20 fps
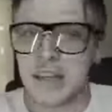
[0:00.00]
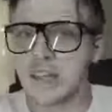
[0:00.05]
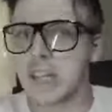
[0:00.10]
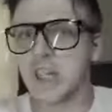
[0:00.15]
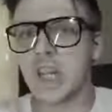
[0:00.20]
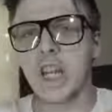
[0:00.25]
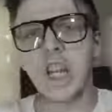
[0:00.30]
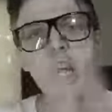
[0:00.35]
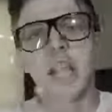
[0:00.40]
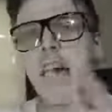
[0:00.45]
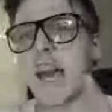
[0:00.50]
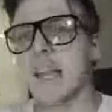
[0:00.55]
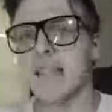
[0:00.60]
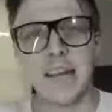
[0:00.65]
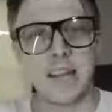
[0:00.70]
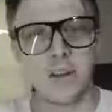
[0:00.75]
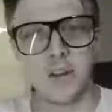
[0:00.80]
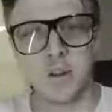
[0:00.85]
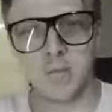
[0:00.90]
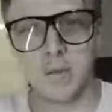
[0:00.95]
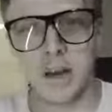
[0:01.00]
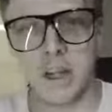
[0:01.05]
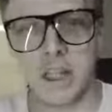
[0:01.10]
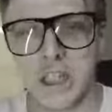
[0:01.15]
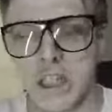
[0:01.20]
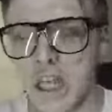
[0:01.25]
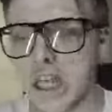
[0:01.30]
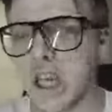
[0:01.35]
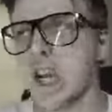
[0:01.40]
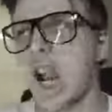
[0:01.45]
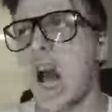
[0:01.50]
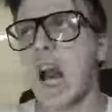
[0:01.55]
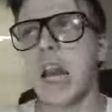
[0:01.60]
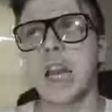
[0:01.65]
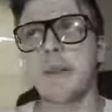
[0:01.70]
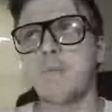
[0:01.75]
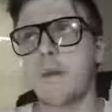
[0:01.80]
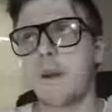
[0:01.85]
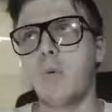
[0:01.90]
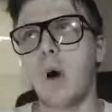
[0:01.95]
She didn't like that too much. She's like, you're not
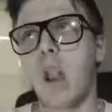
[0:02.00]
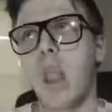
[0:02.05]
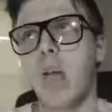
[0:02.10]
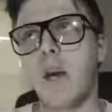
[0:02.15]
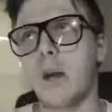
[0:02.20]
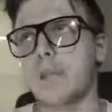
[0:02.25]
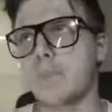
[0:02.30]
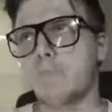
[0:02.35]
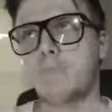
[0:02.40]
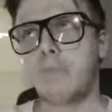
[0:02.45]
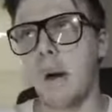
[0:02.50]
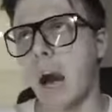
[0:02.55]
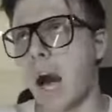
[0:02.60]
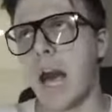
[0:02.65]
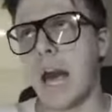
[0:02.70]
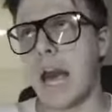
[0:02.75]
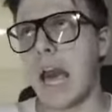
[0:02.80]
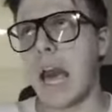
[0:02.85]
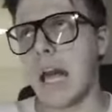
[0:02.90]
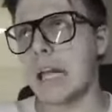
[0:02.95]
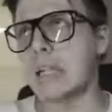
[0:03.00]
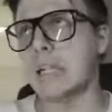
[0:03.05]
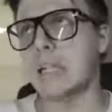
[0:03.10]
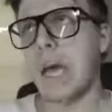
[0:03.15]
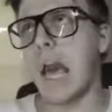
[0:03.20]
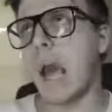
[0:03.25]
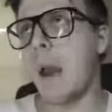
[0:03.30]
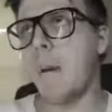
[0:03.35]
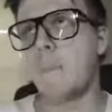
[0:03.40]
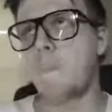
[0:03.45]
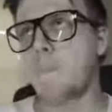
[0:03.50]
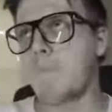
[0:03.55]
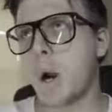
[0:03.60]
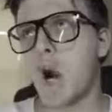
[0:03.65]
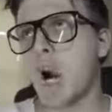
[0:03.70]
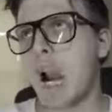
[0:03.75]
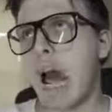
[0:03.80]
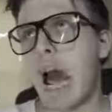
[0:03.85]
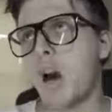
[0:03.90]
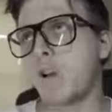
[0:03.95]
going to be one of those pothead
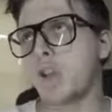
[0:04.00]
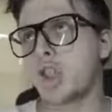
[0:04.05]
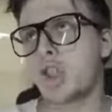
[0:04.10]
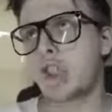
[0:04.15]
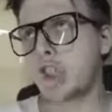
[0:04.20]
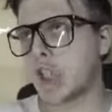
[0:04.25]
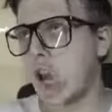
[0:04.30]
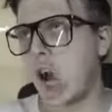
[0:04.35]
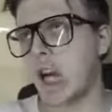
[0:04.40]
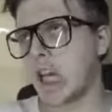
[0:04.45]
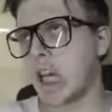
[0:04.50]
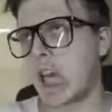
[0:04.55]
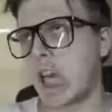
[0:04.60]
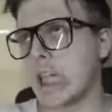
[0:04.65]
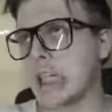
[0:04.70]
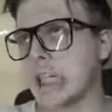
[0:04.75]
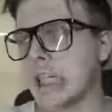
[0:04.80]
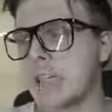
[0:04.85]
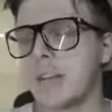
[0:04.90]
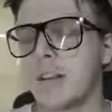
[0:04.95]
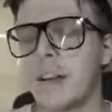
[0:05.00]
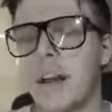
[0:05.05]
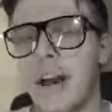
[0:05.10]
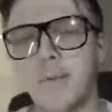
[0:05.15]
burnout junkies.